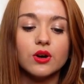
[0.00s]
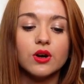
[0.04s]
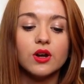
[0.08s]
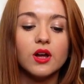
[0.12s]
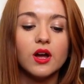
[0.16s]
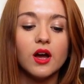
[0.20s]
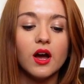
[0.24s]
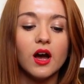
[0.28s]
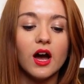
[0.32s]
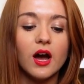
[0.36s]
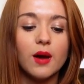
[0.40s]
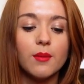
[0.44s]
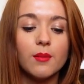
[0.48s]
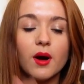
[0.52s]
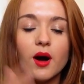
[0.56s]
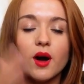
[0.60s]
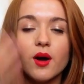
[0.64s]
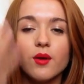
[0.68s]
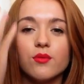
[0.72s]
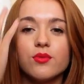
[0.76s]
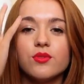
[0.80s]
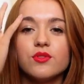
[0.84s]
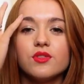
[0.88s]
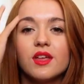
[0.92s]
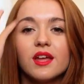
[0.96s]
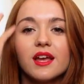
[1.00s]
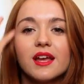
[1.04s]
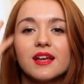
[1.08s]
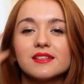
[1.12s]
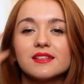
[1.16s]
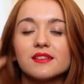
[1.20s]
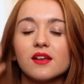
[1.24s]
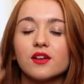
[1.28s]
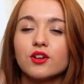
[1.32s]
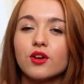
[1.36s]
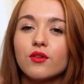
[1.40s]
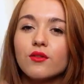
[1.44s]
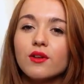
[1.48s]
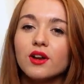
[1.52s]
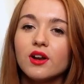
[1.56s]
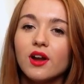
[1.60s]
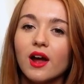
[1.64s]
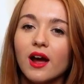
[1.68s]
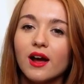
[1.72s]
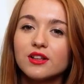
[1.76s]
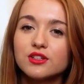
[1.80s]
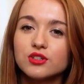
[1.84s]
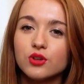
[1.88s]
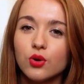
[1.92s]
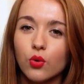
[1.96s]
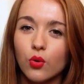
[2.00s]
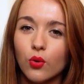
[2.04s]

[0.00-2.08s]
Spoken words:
Thing is, I don't really know how to